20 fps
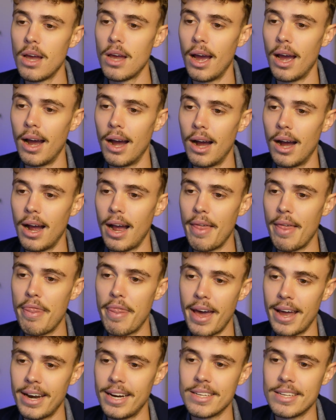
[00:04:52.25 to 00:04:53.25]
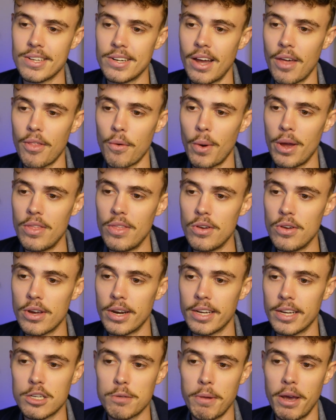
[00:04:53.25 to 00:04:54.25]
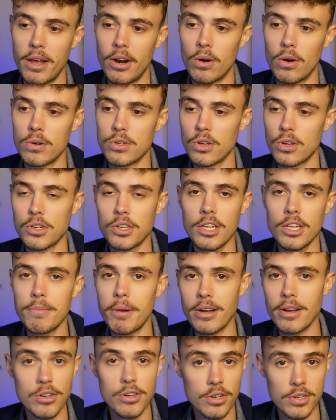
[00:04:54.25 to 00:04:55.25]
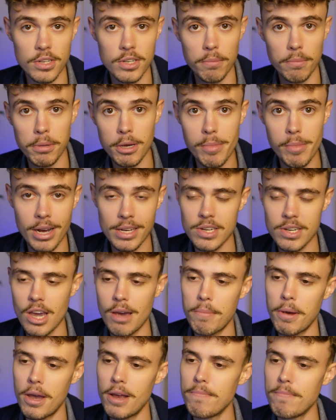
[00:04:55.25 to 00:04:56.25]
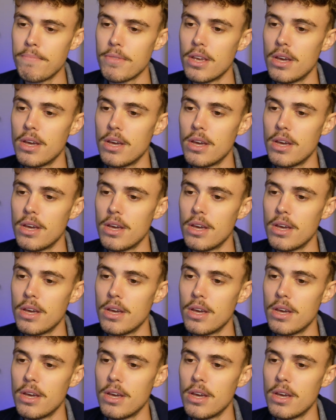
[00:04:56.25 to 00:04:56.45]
And that is another way that you can expand horizontally by introducing a PMax campaign.